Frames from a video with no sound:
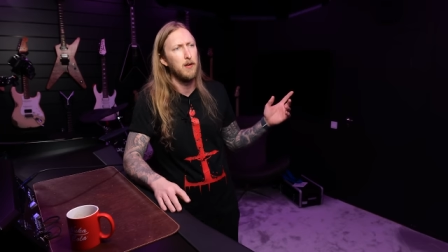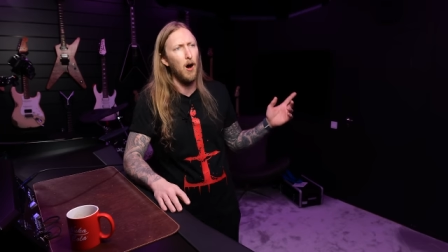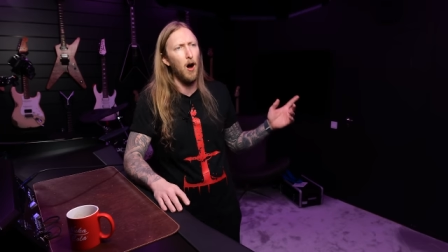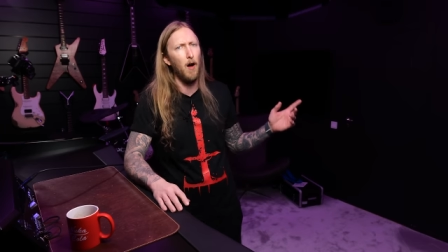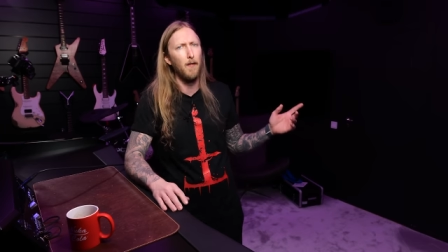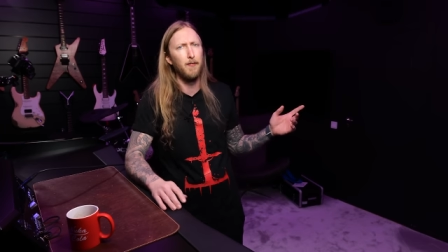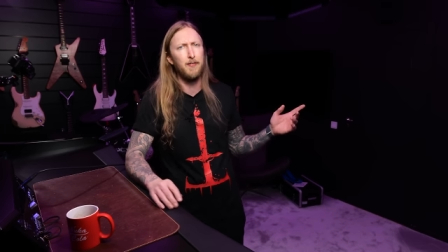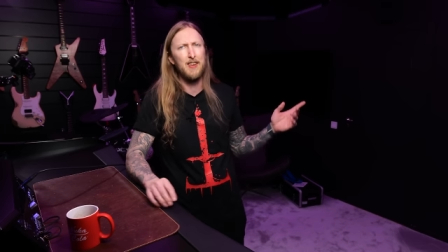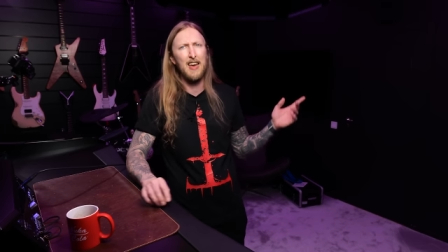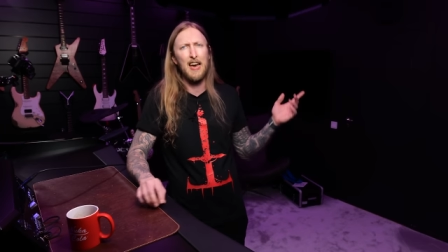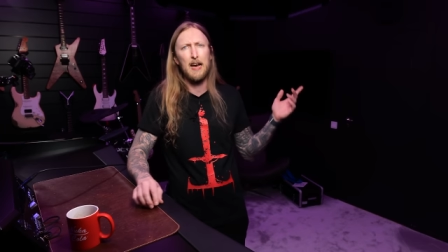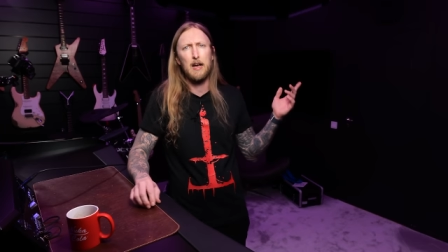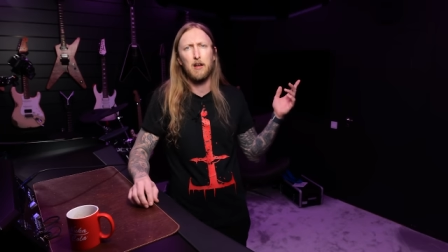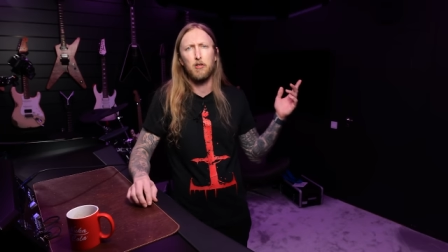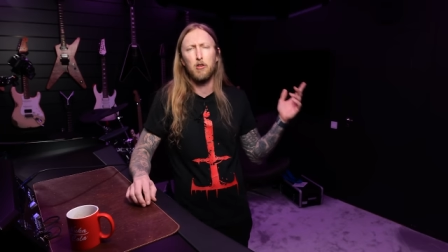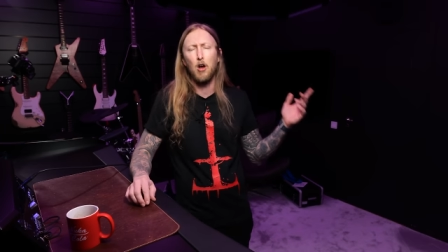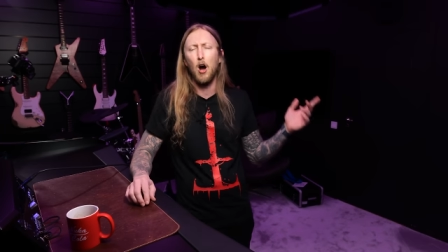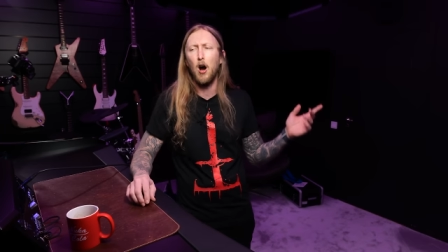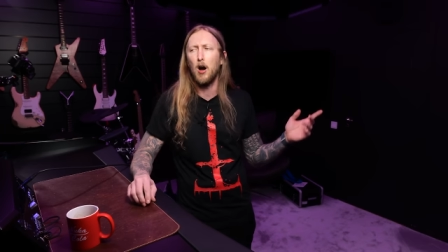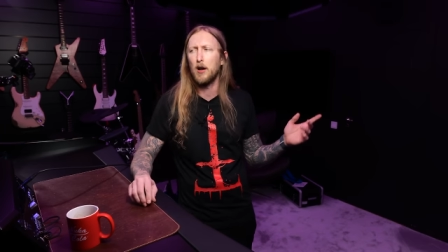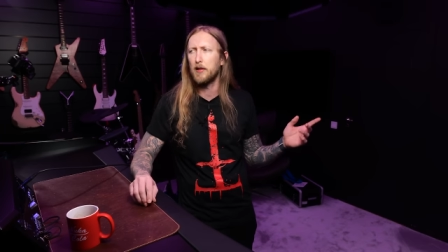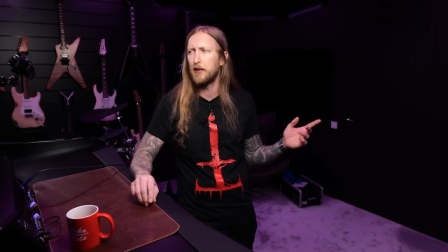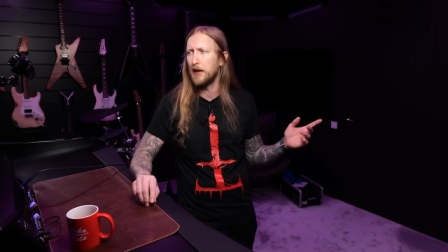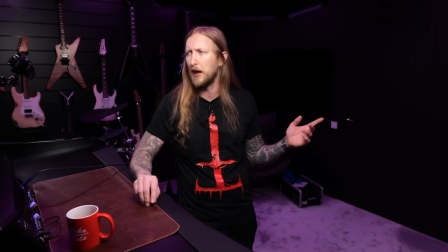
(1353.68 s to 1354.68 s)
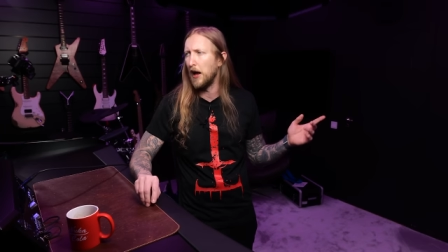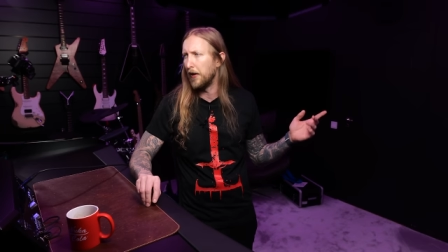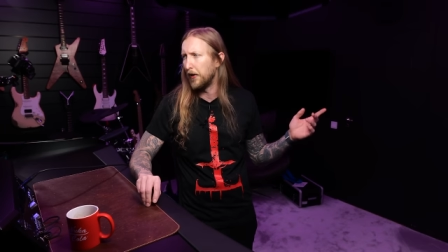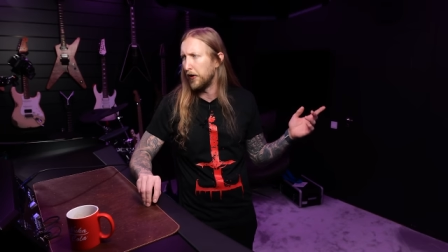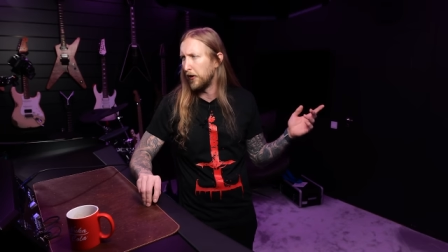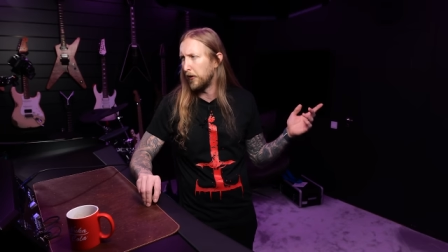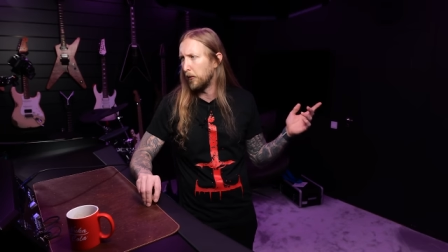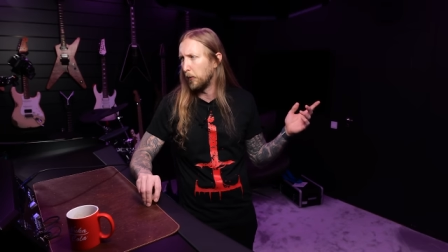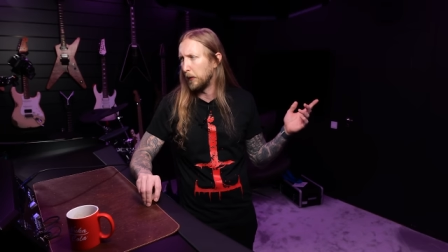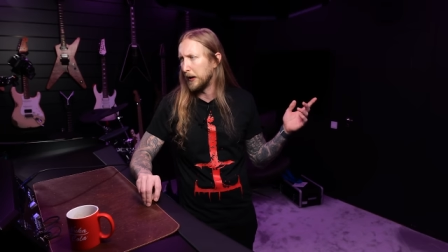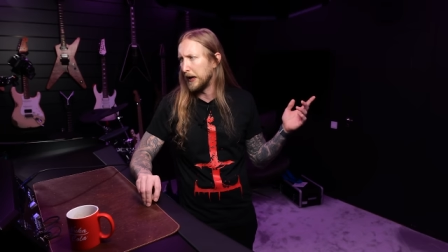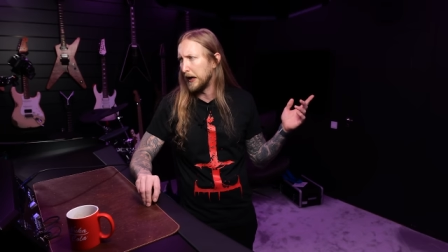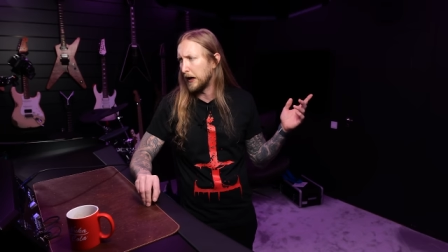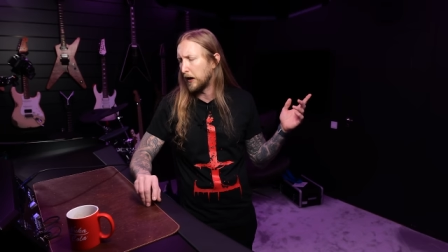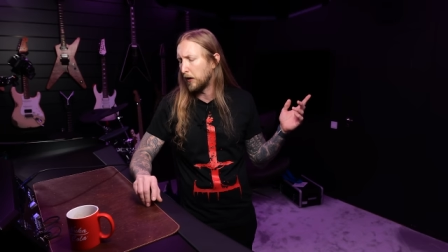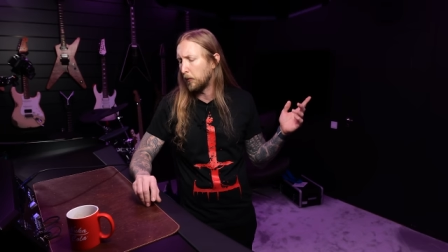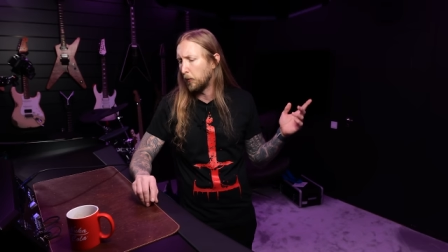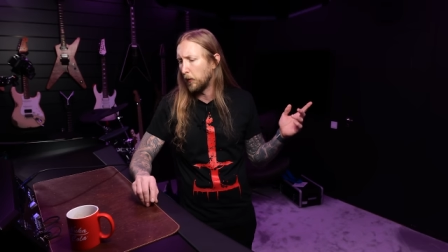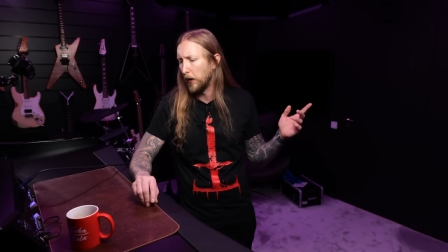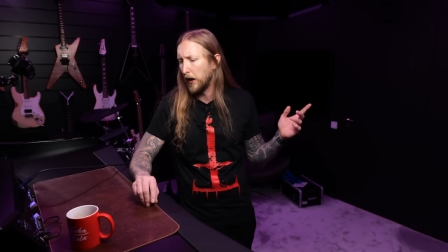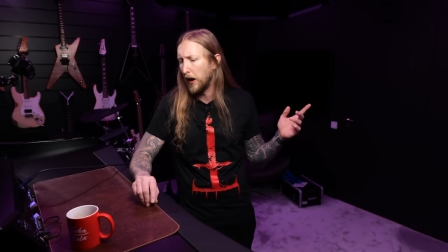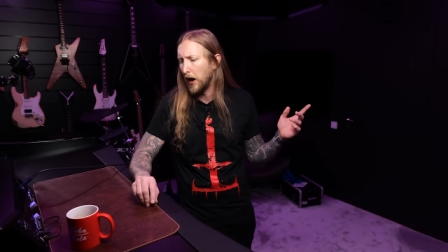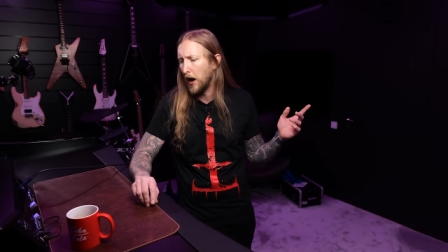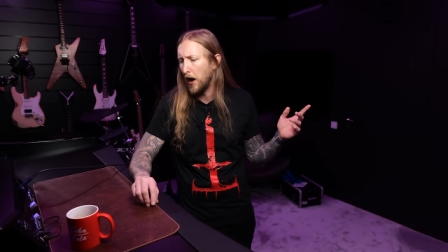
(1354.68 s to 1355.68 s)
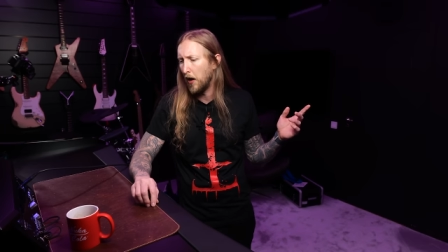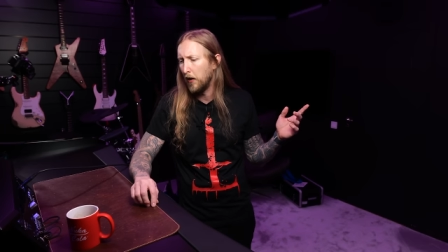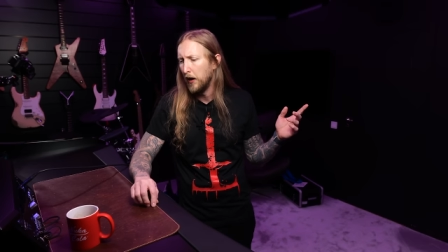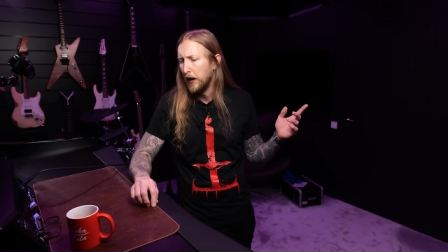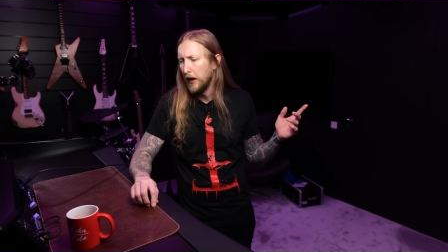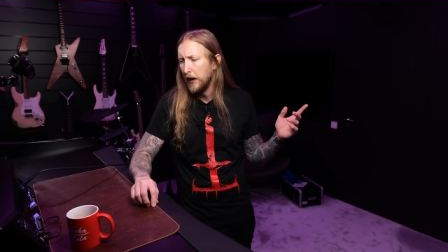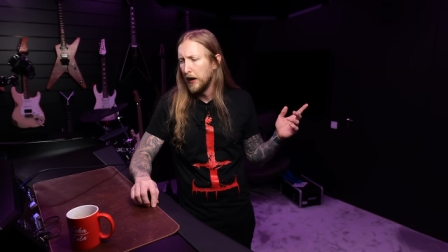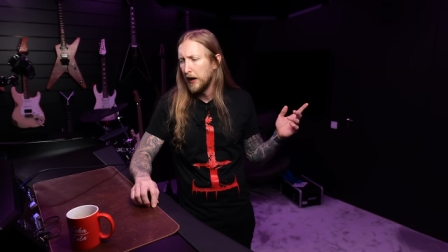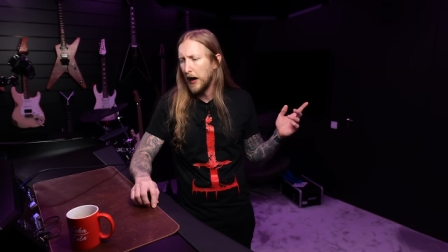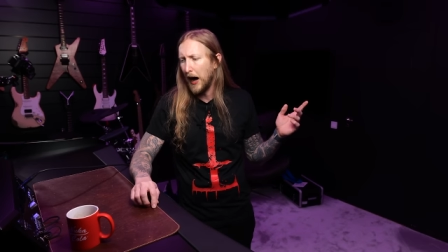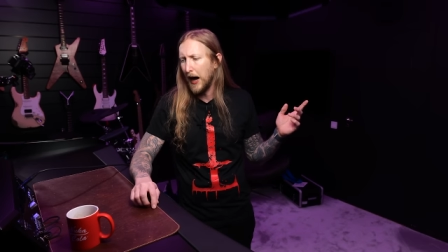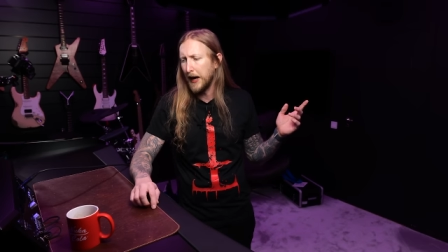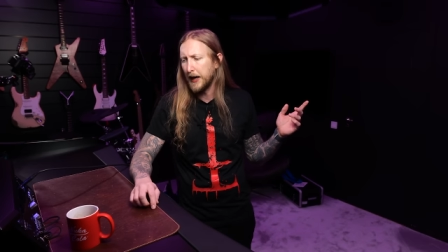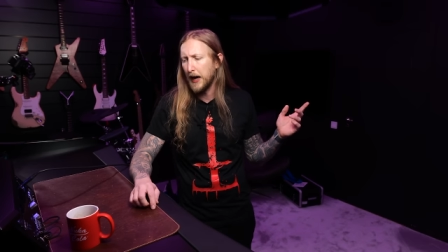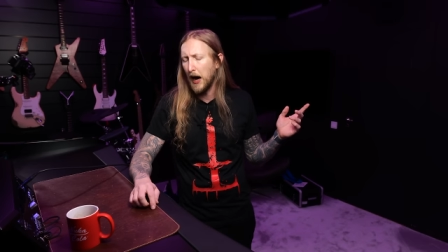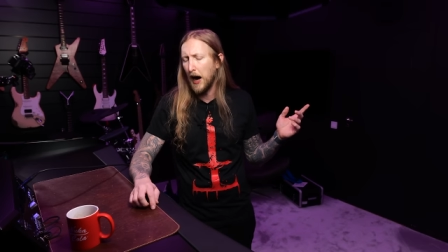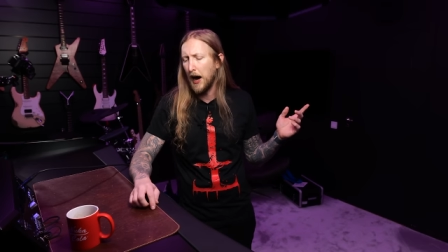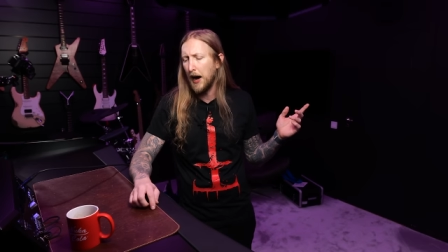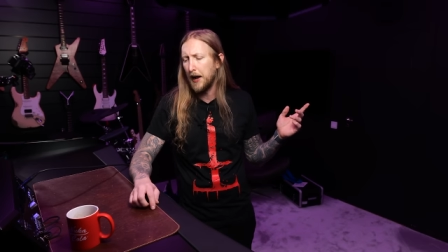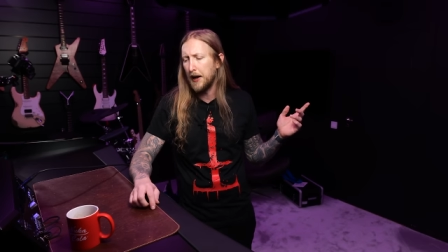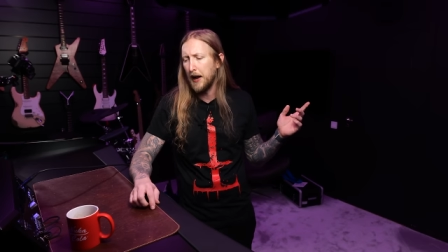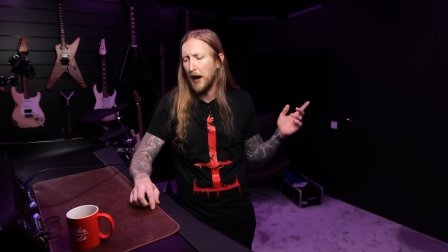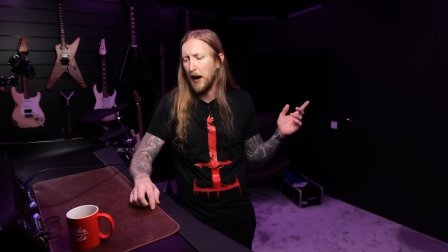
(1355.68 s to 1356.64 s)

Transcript: on TikTok the other week where I got